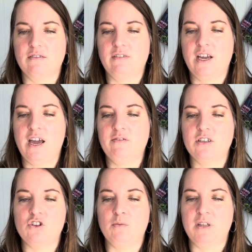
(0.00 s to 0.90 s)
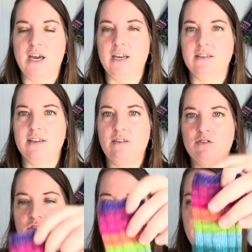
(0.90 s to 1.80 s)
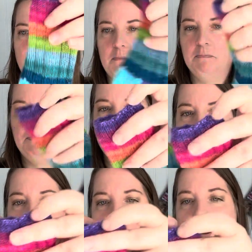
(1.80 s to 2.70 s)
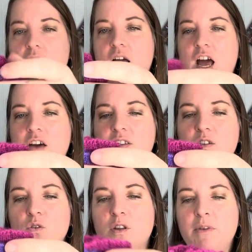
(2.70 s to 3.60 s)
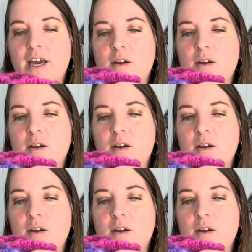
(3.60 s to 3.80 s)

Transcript: I have to trim the ends after I haven't soaked them yet.